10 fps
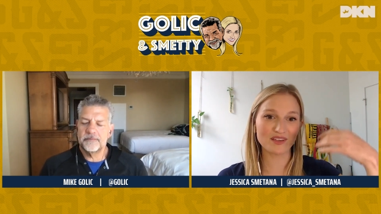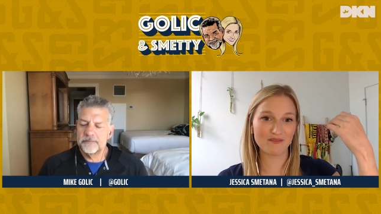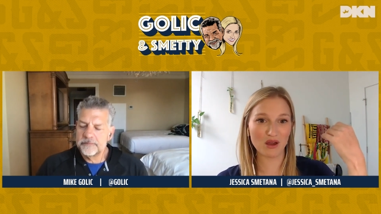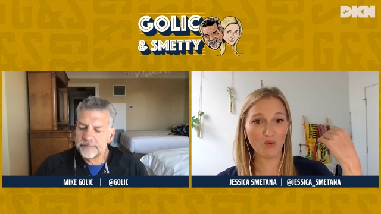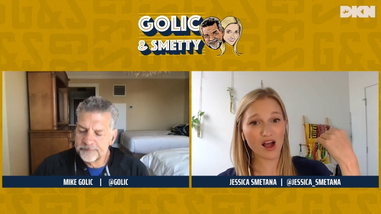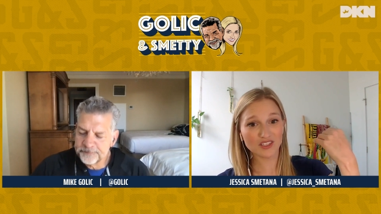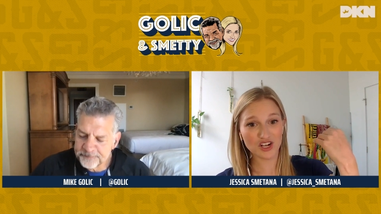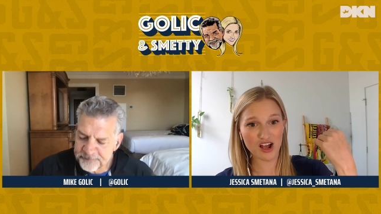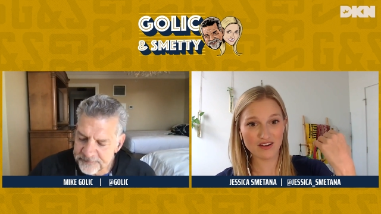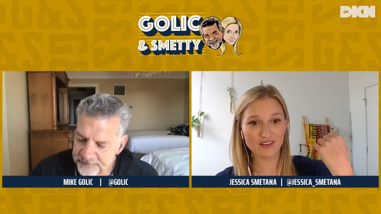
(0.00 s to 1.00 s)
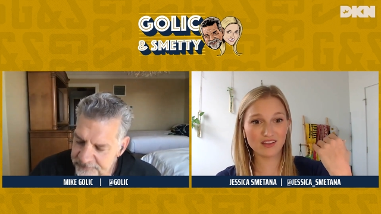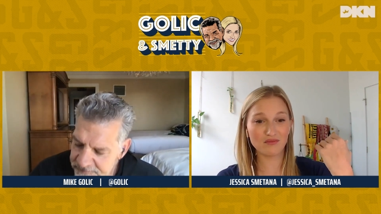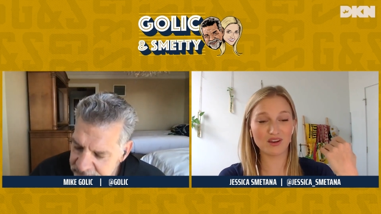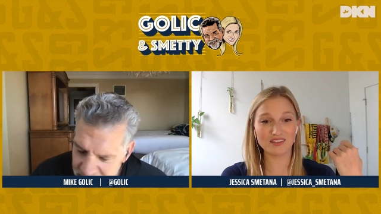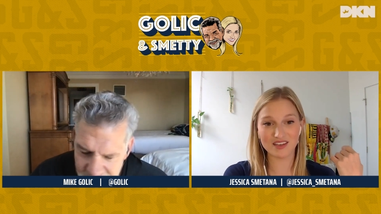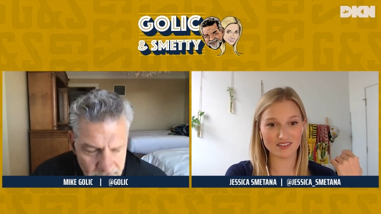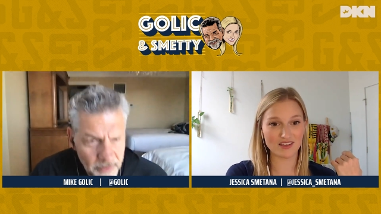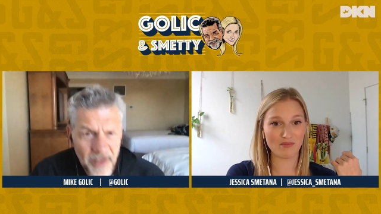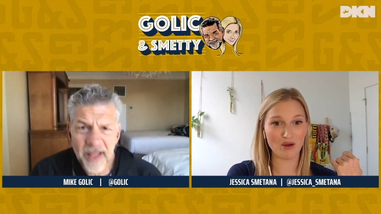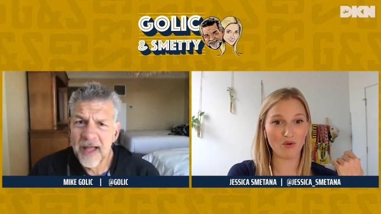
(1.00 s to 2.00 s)
Speaker 1: have my watch on, and then I'm getting texts
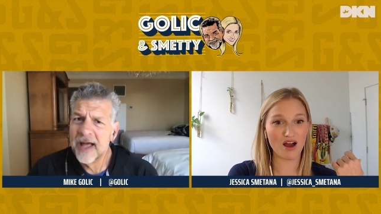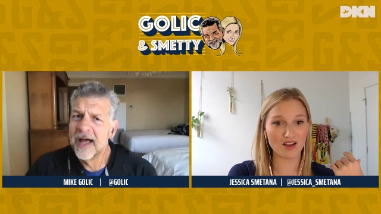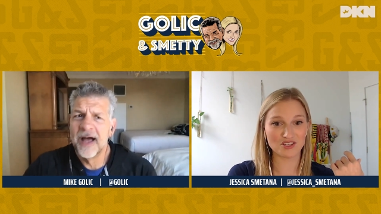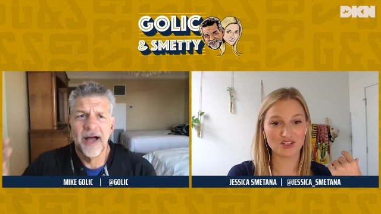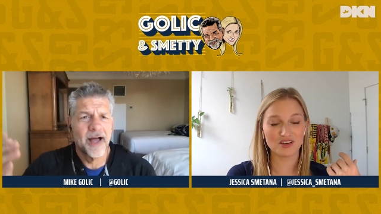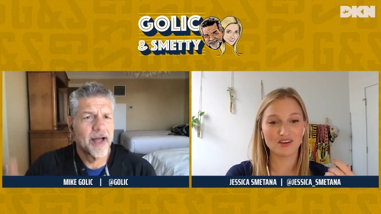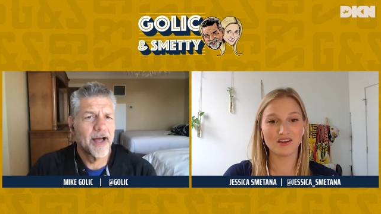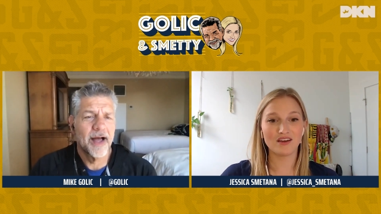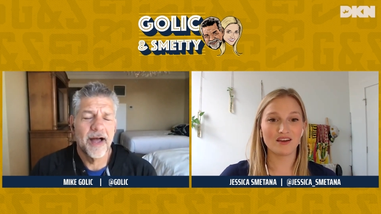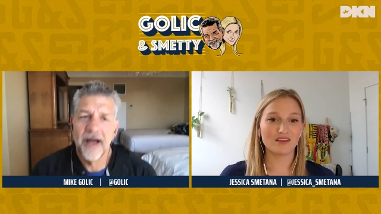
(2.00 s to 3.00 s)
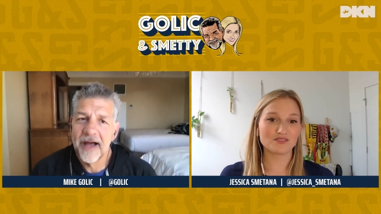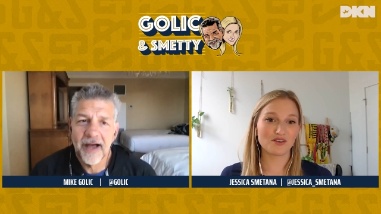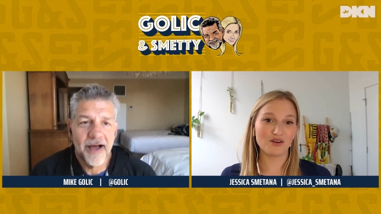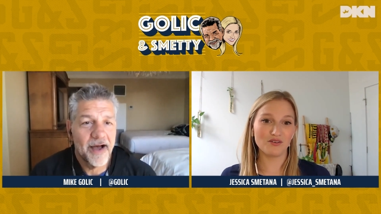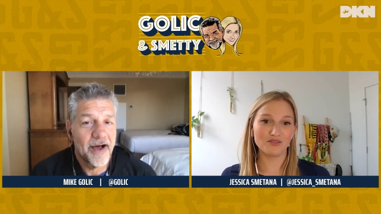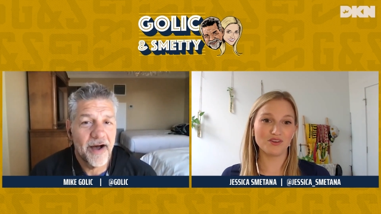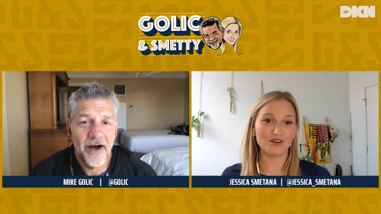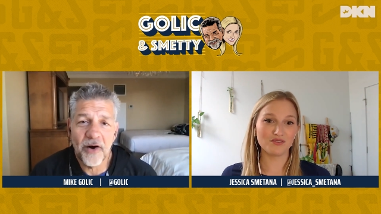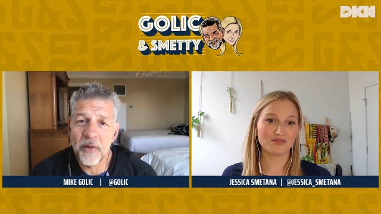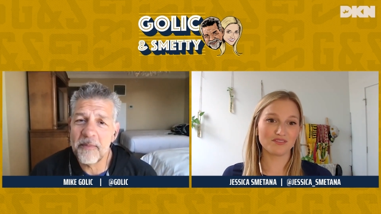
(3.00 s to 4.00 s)
on my watch. So you know,
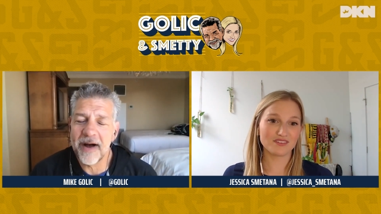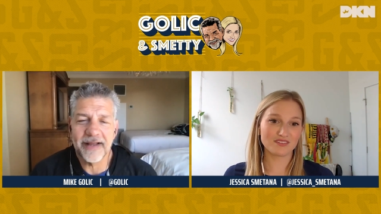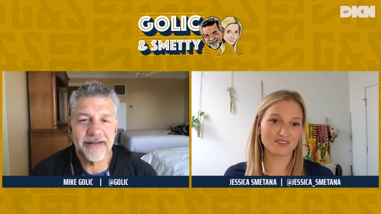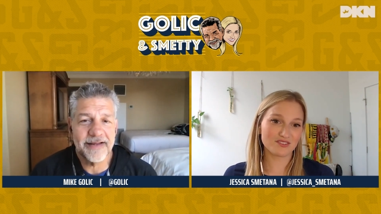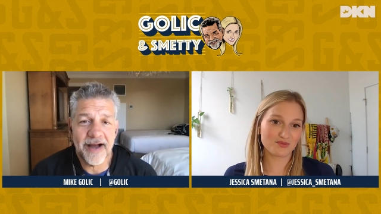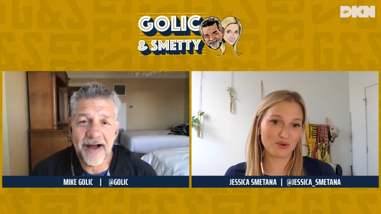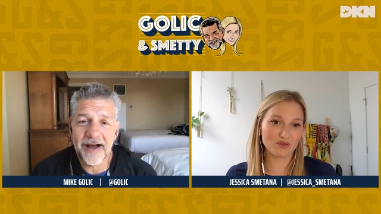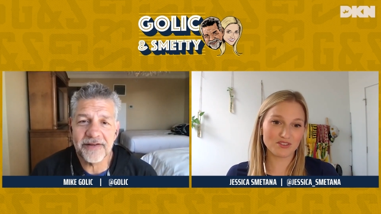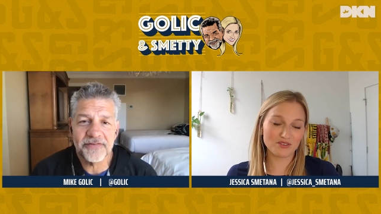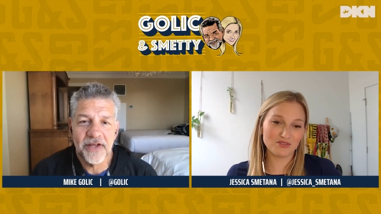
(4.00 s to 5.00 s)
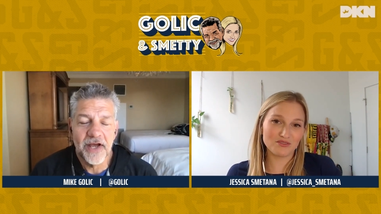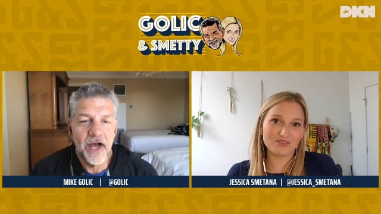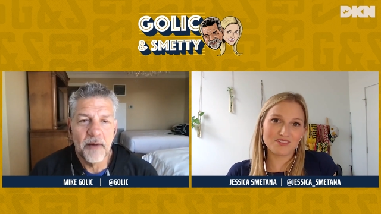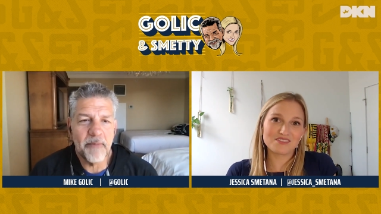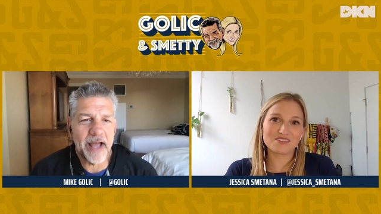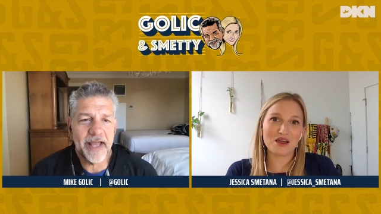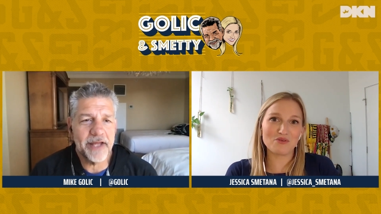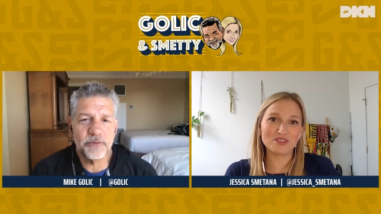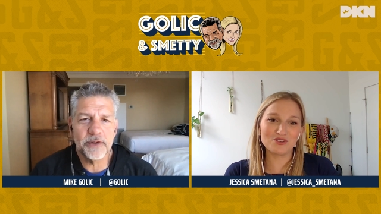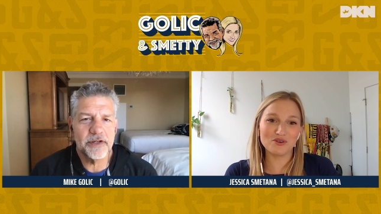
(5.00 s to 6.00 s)
oh my god, my how
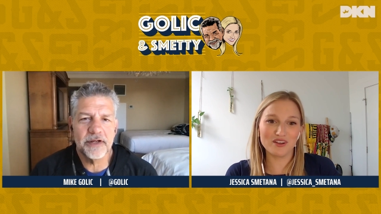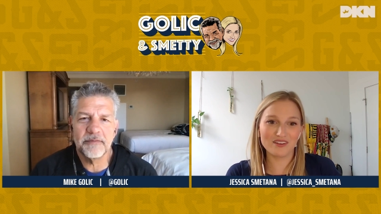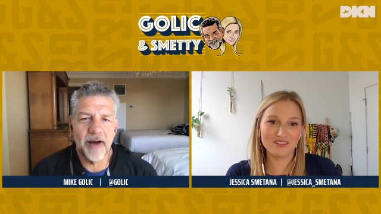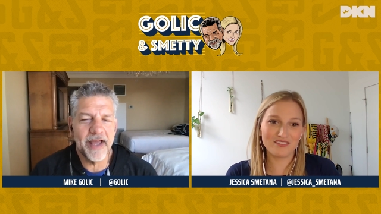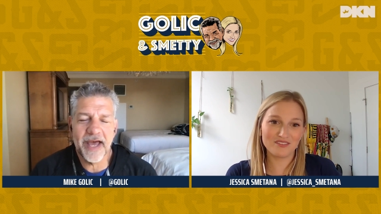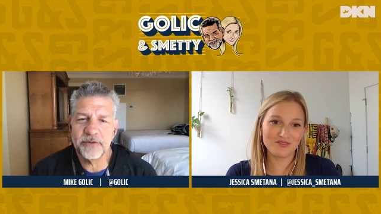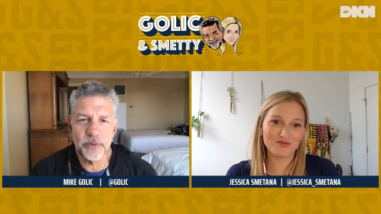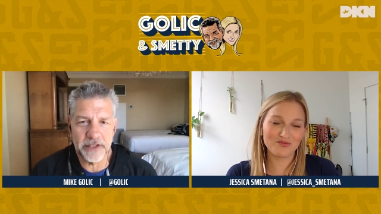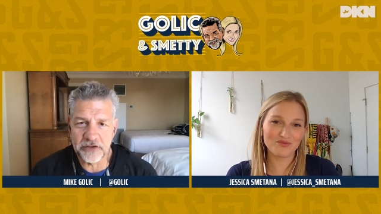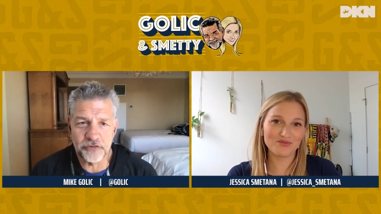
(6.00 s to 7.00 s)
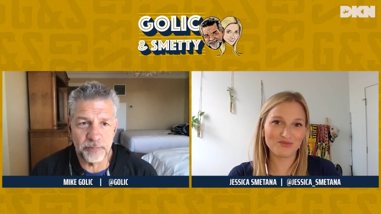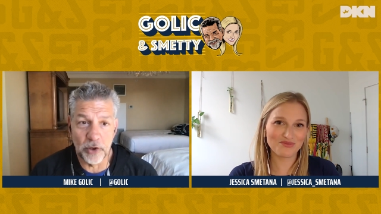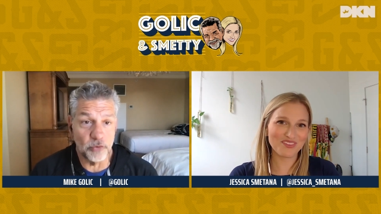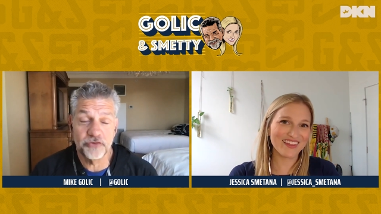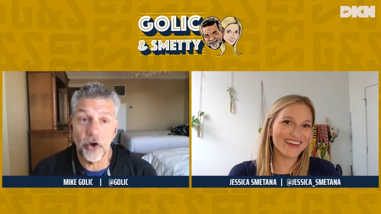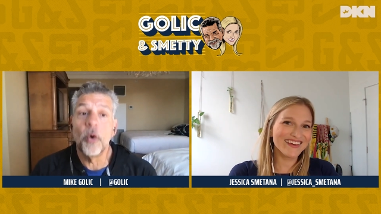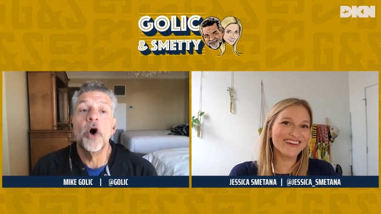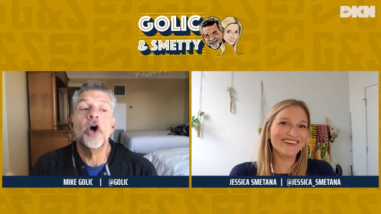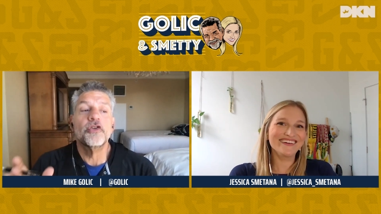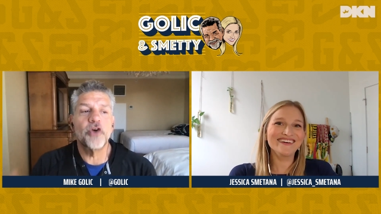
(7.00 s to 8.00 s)
we do would,
Speaker 2: it. My head would explode. So
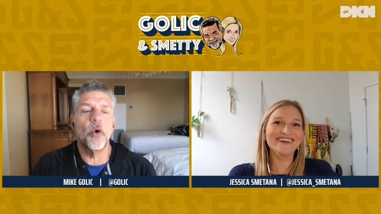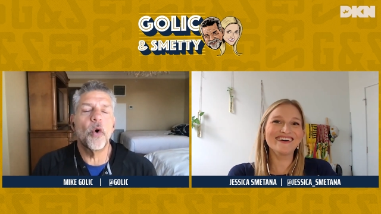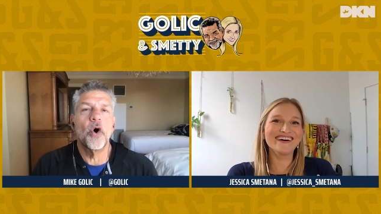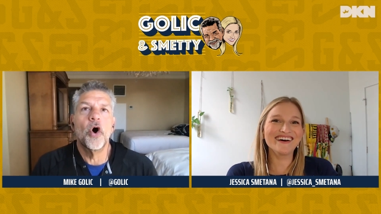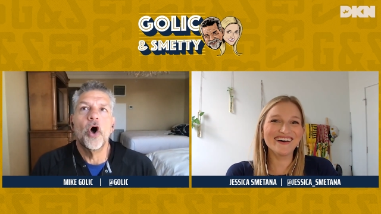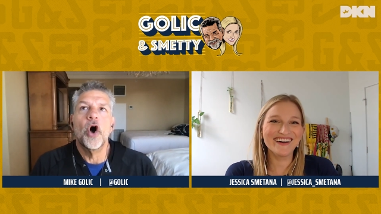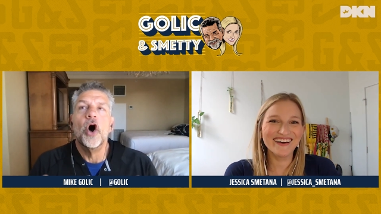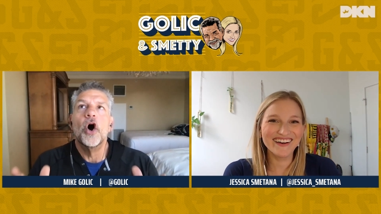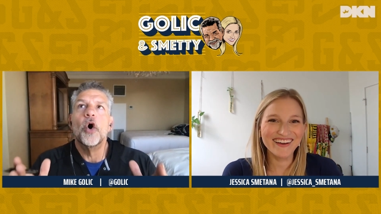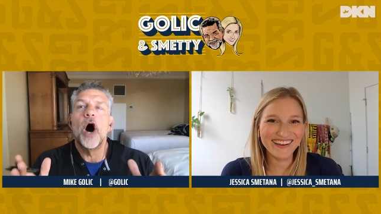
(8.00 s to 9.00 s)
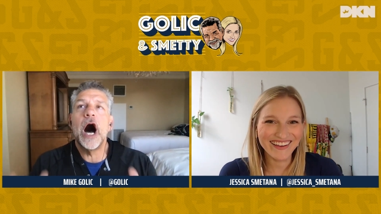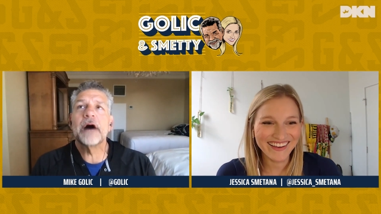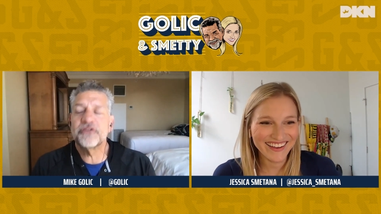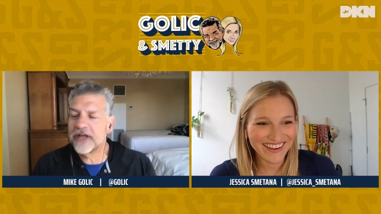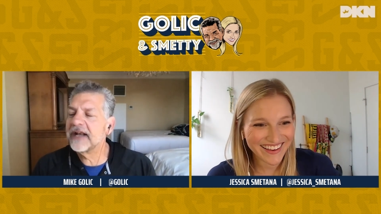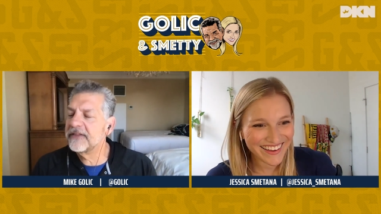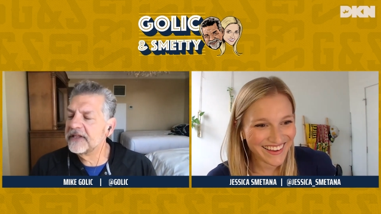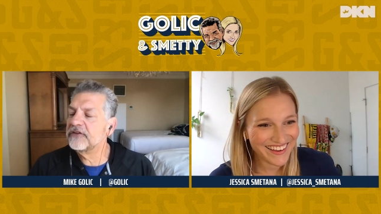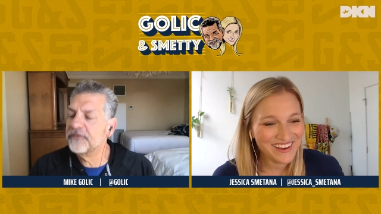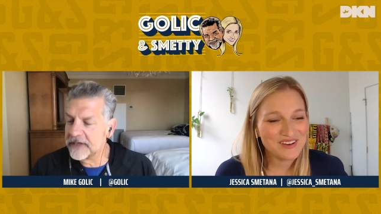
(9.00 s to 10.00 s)
so outside of
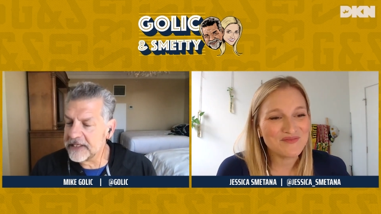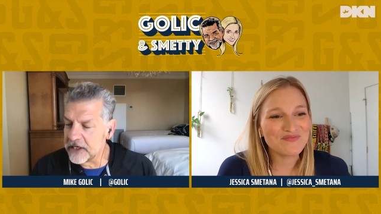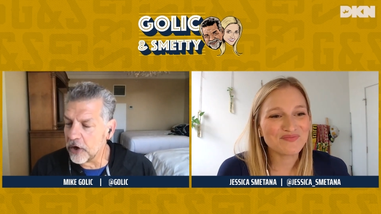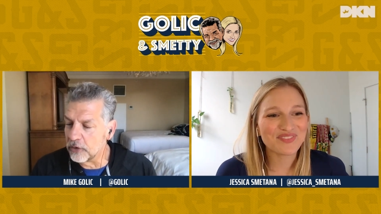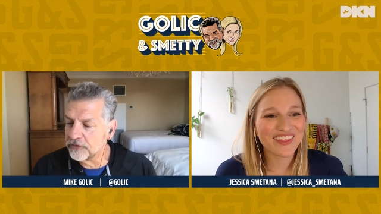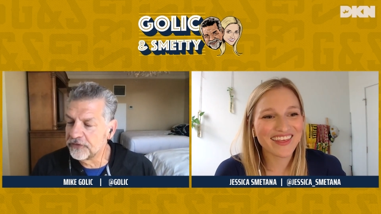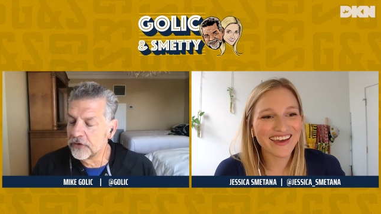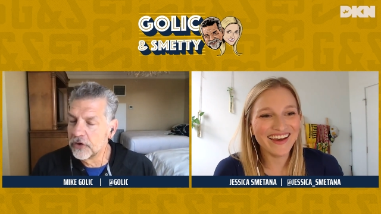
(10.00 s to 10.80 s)
these videos,